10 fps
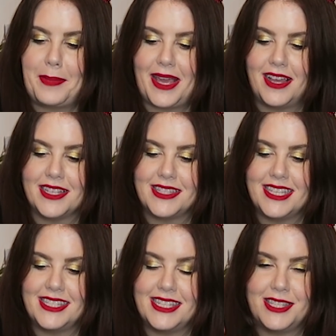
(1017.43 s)
because
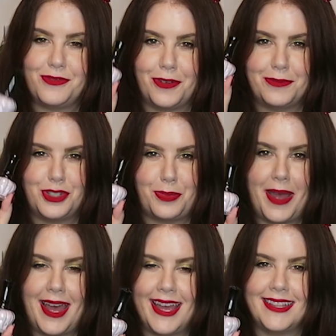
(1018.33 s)
this is from
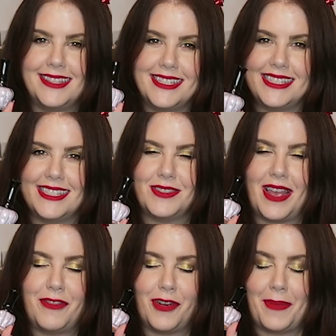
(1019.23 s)
Japan. This
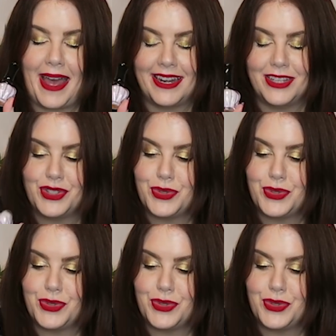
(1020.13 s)
is from Anna